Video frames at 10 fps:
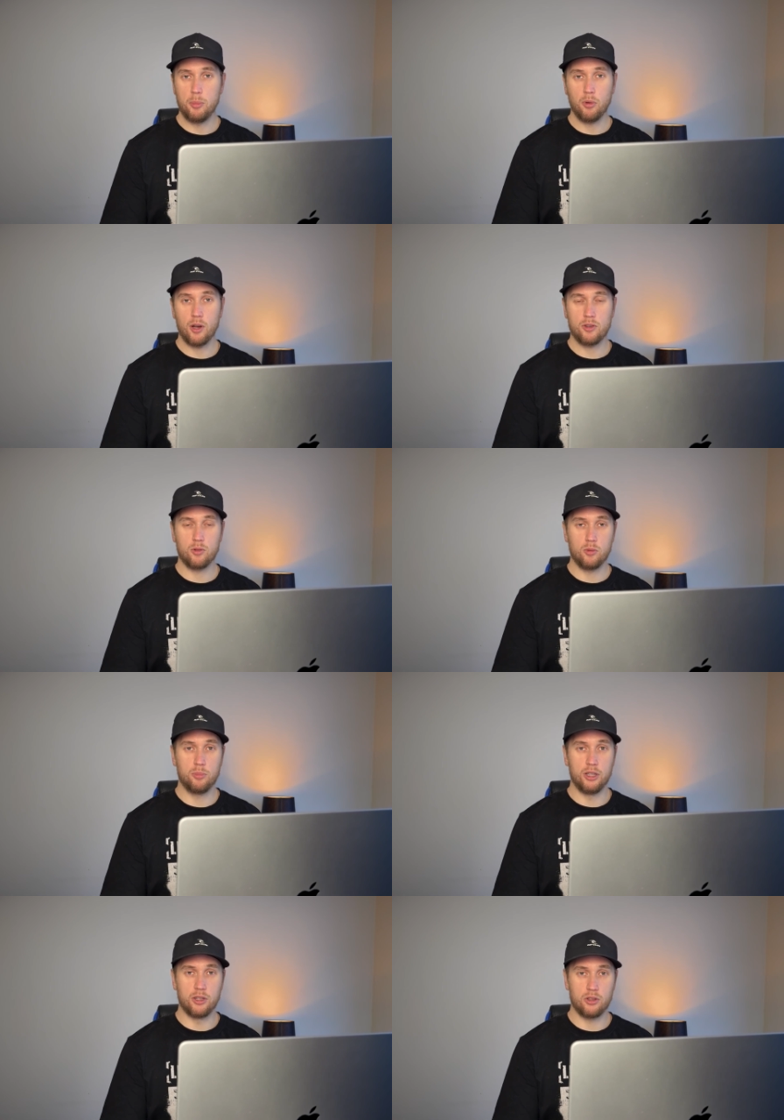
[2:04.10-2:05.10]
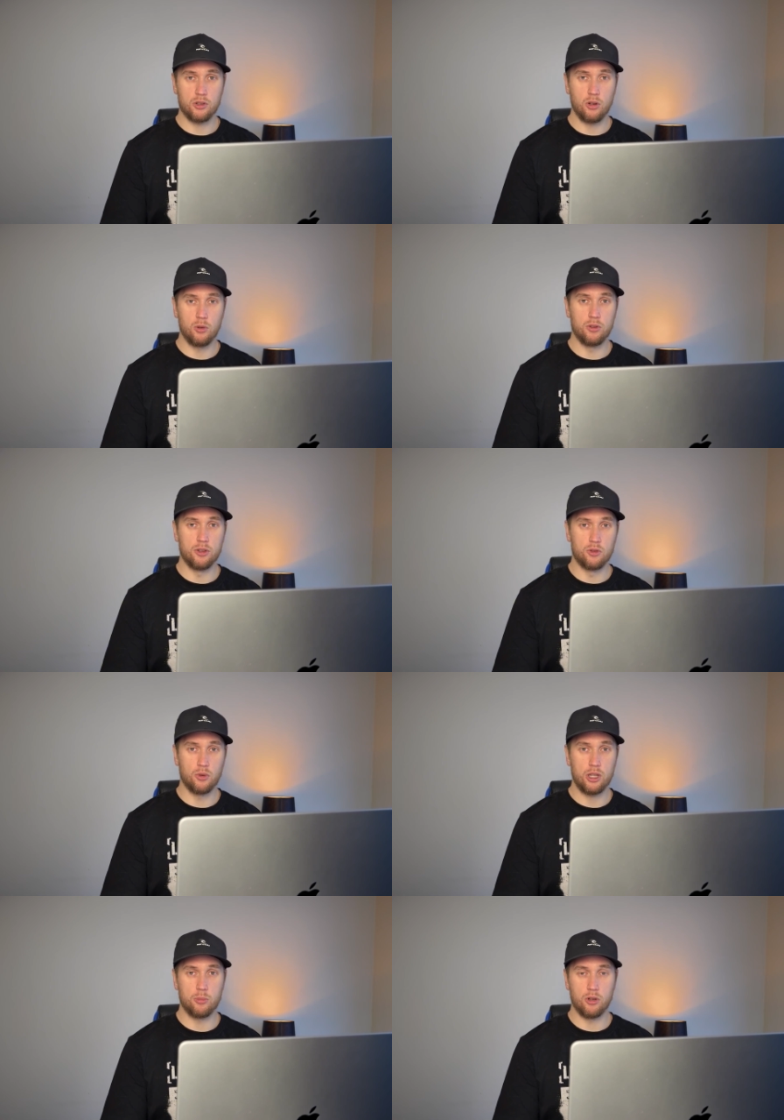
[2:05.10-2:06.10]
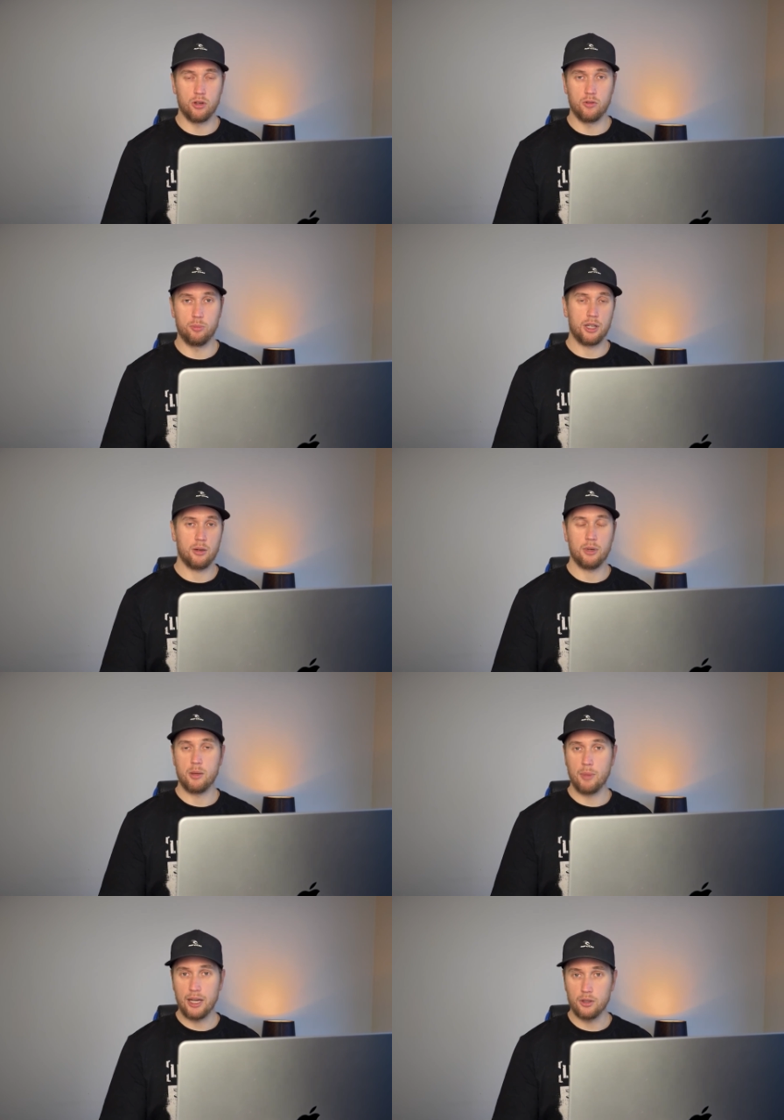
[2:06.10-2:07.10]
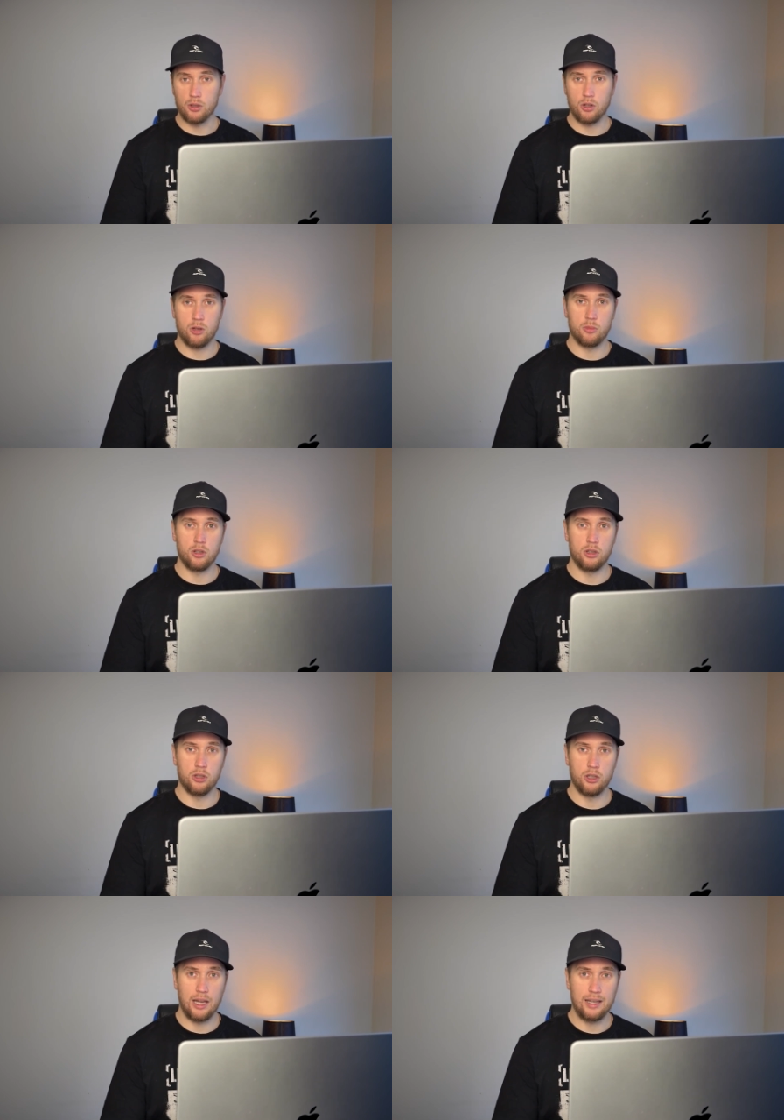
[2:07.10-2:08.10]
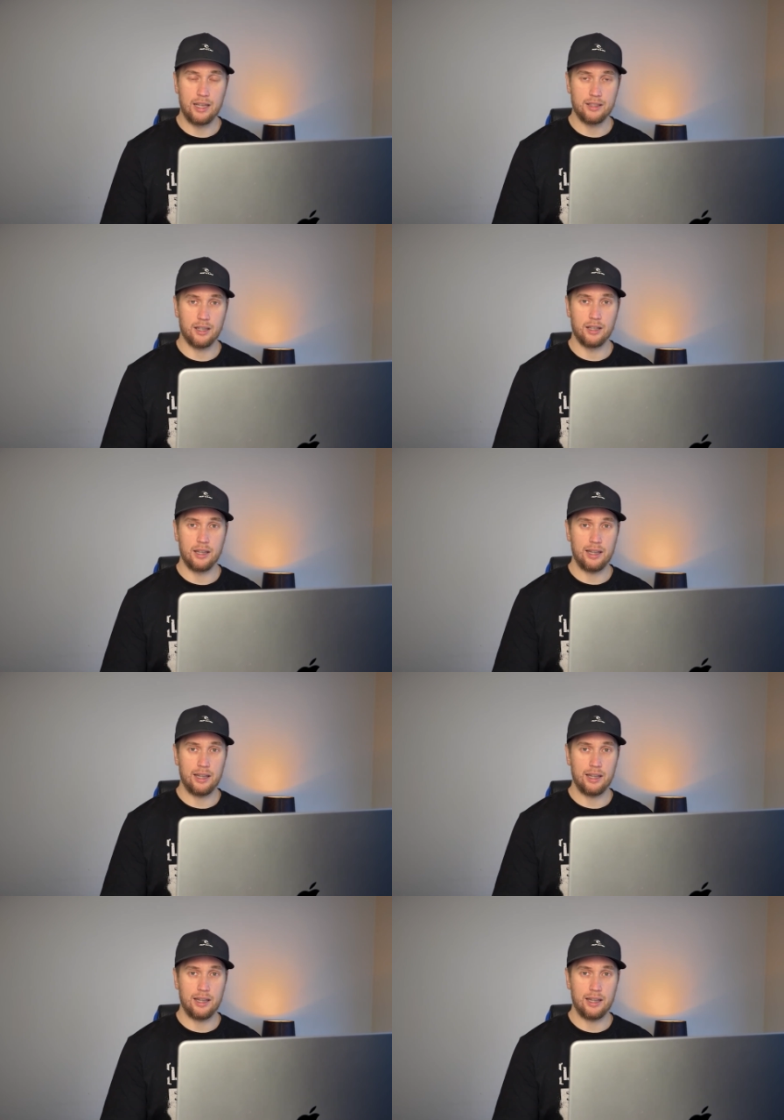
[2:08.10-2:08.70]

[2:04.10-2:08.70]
people are still being sold the dream of become a make.com or n8n